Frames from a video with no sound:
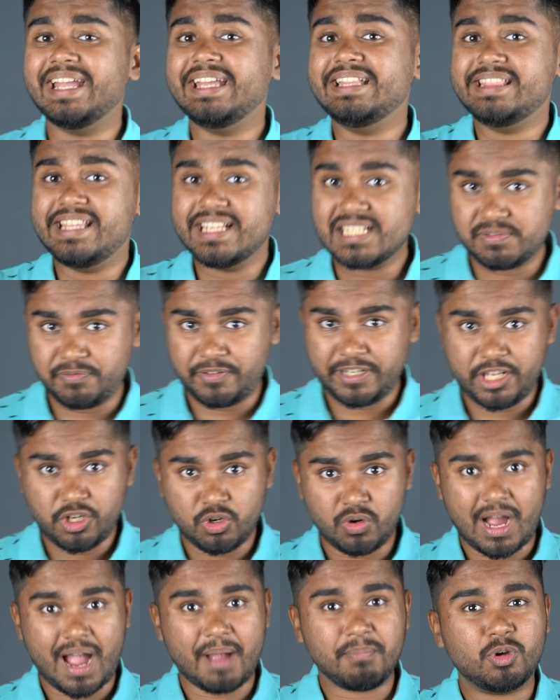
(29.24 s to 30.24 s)
In this
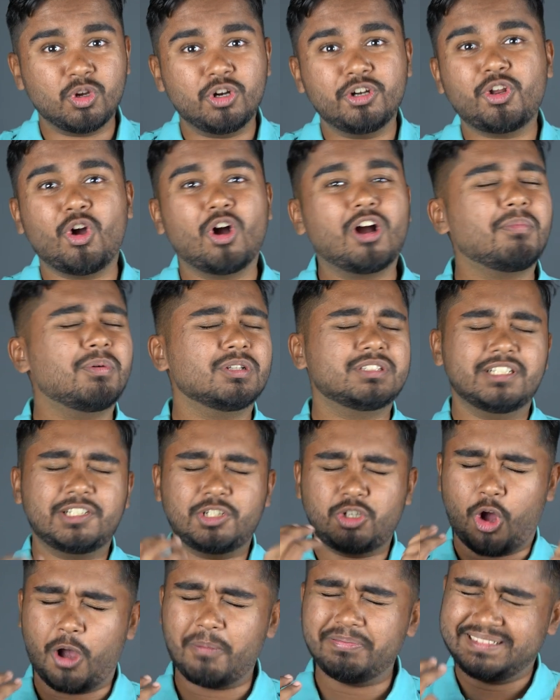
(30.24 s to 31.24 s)
video, I'm going to talk about the
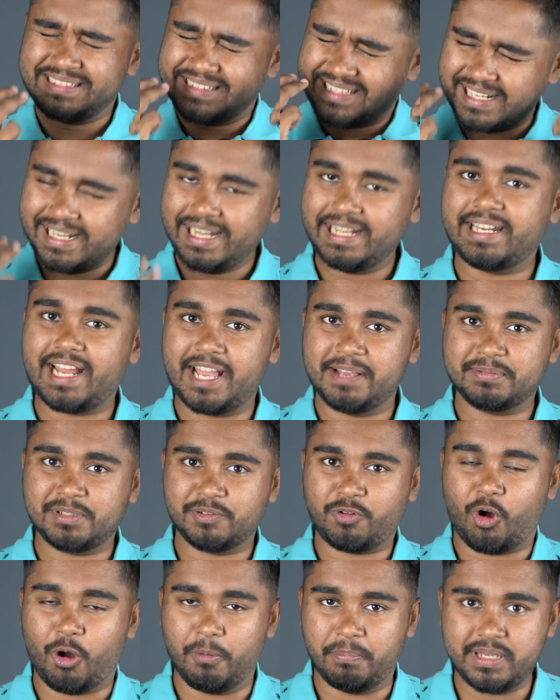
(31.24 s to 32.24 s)
top 3 types
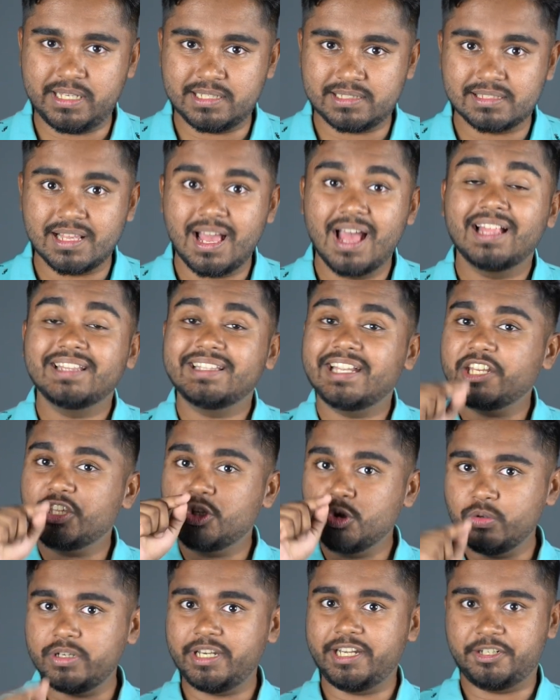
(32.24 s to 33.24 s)
of hobbies that
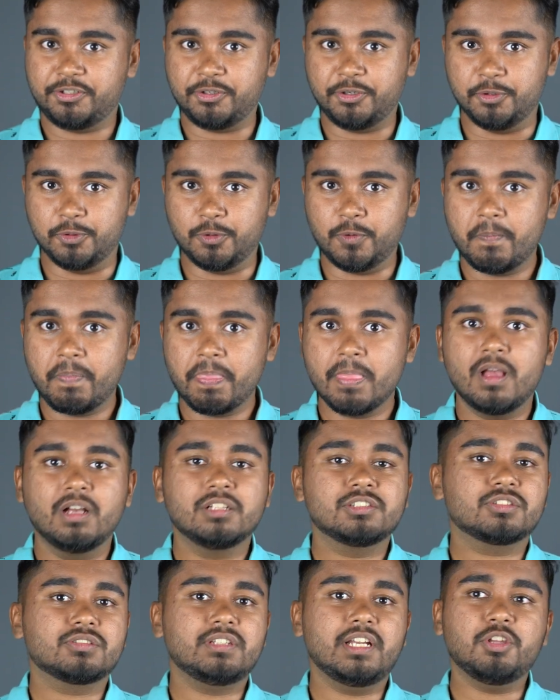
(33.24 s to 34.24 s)
you need to do
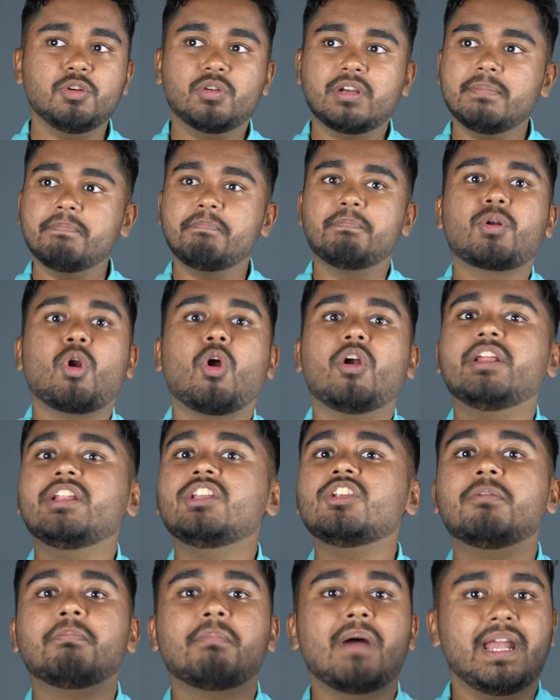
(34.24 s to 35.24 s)
so that you can broaden
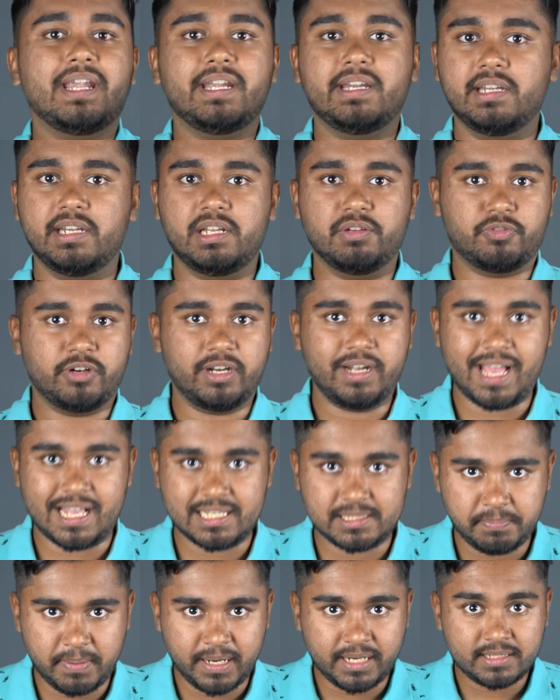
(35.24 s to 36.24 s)
your mind in different
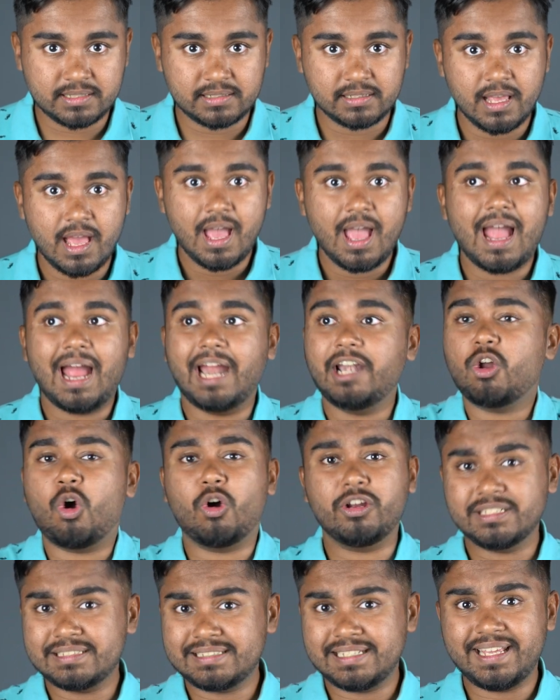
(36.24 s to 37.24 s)
aspects. And
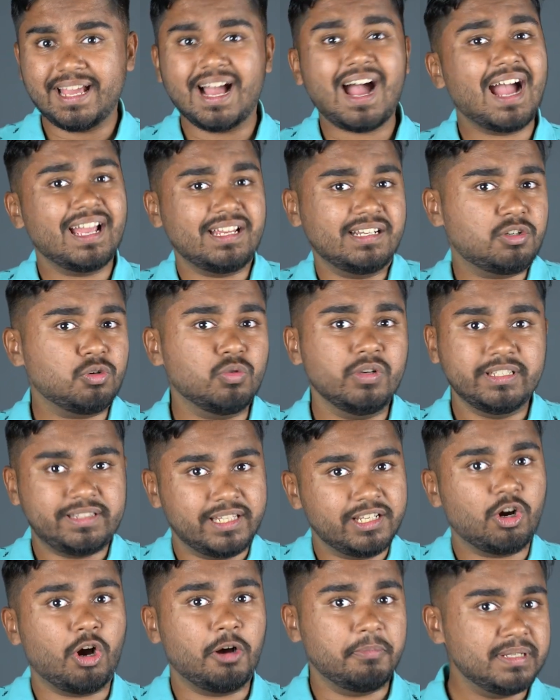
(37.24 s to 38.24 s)
honestly, I truly
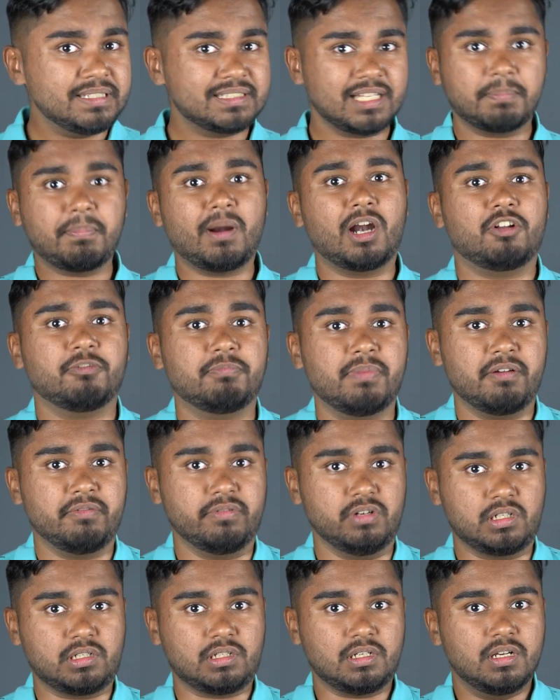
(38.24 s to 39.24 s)
think hobbies are part of my
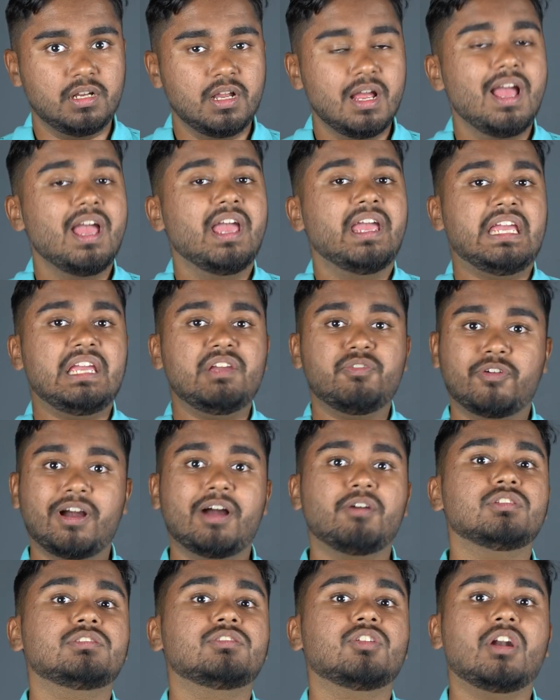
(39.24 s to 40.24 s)
work. If I
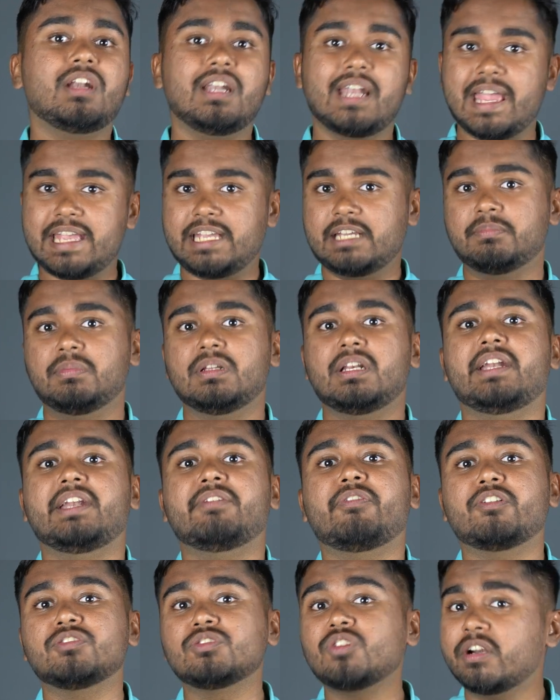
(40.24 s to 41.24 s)
was not likable and
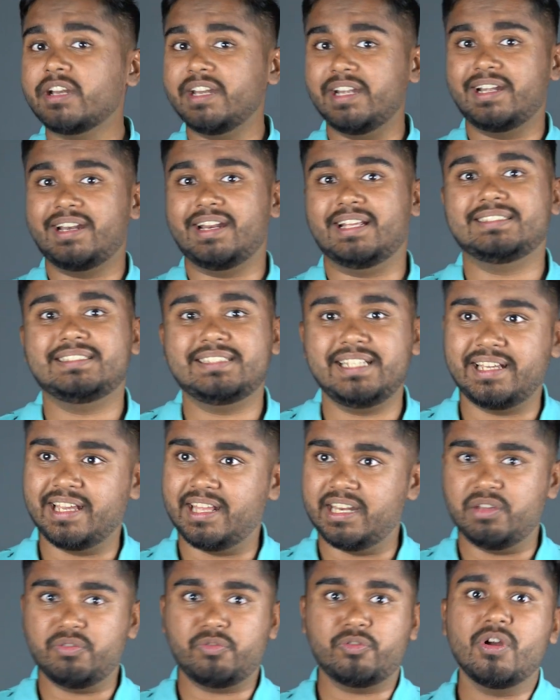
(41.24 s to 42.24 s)
if I was not interesting
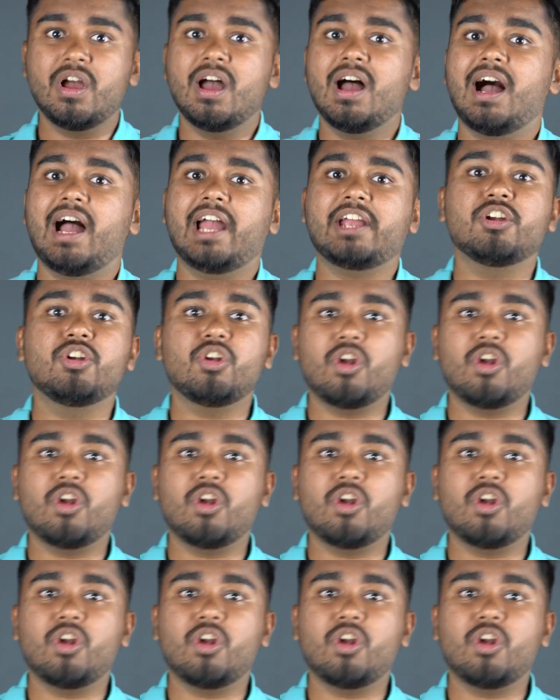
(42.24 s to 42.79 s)
and if I could